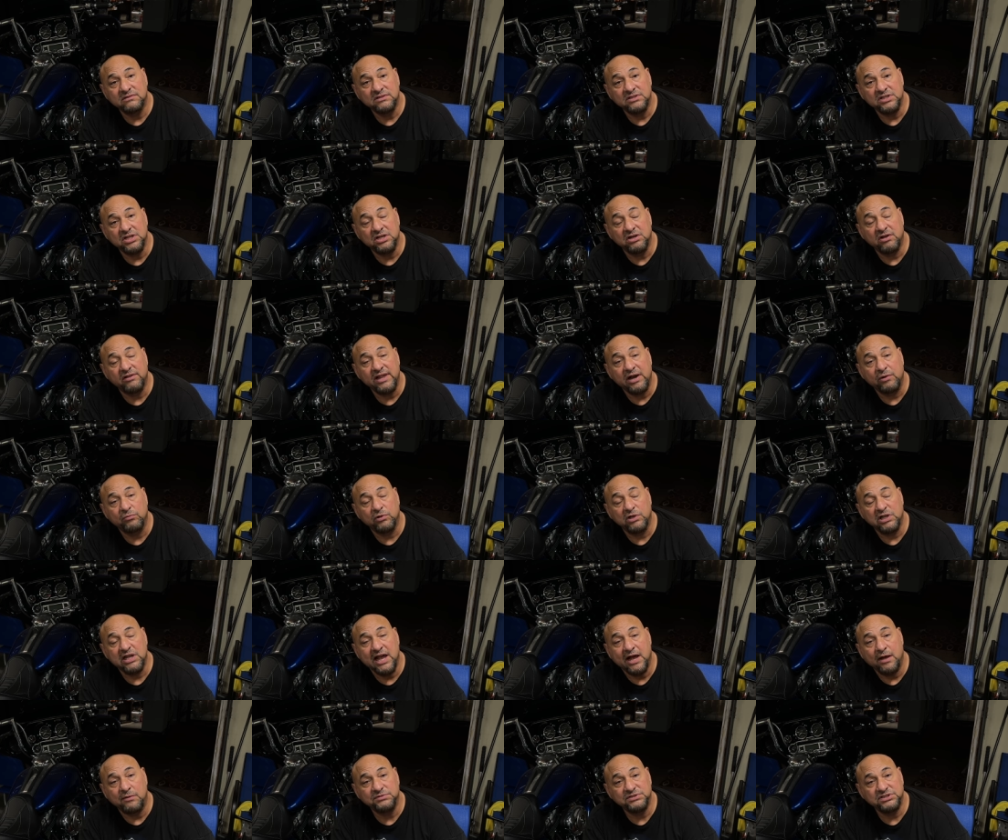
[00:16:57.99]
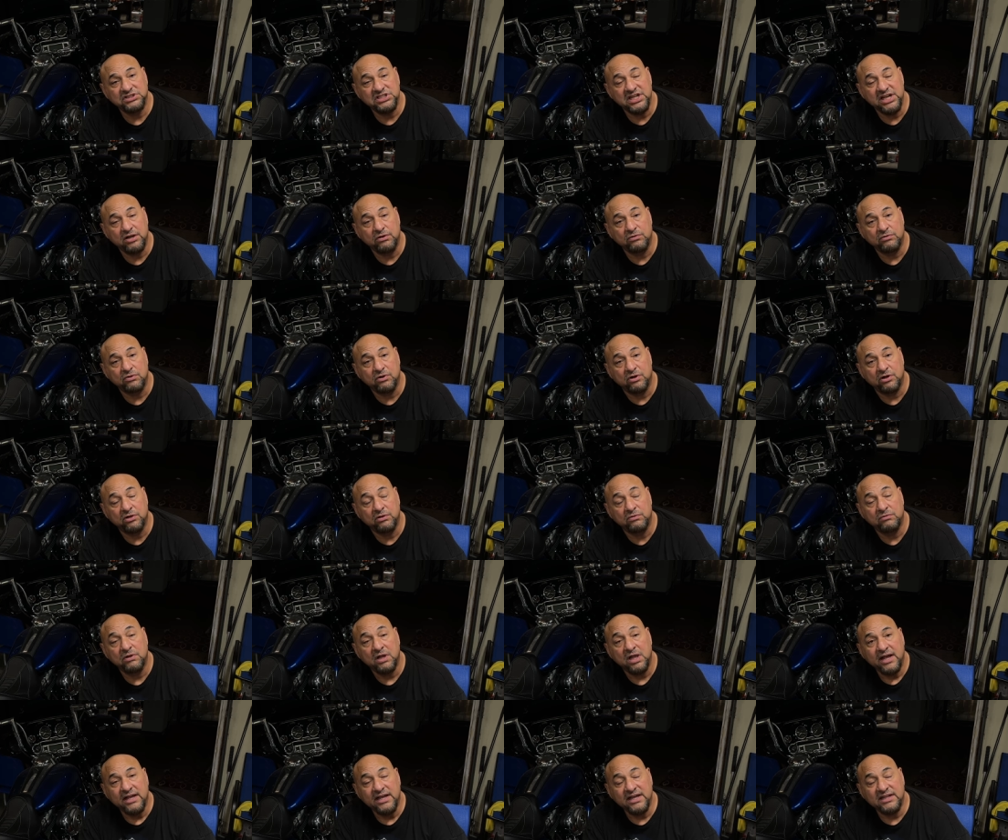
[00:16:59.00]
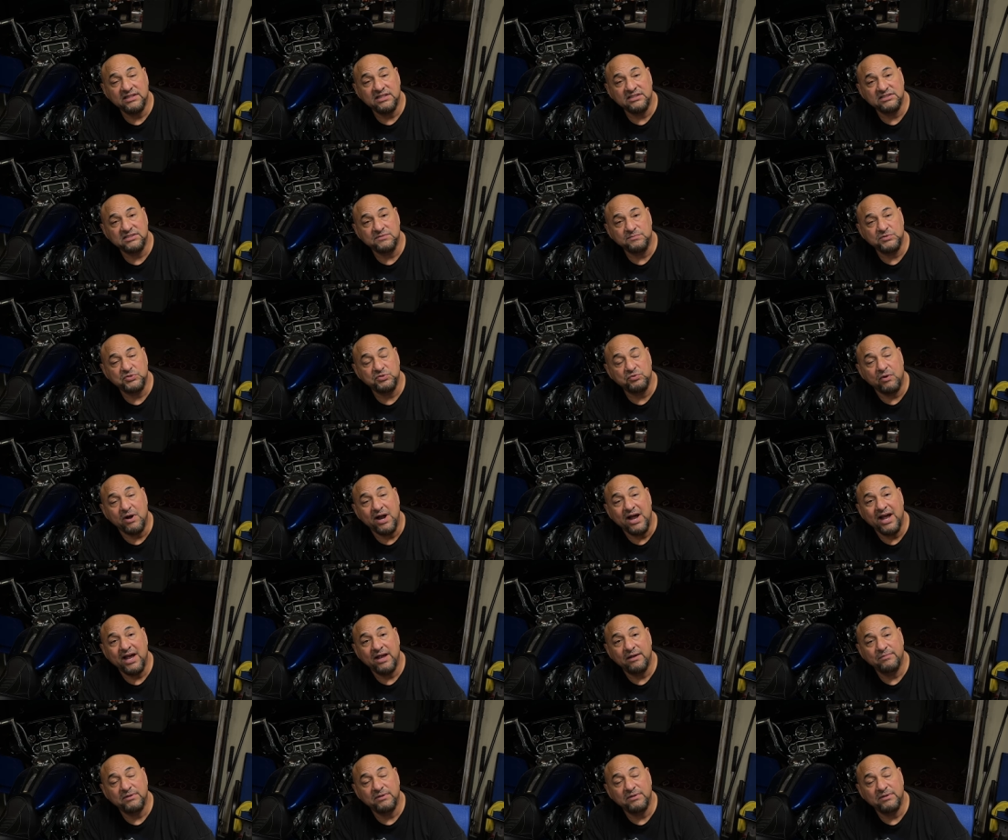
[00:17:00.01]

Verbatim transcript: You know, that really helps the channel grow. Hit the subscribe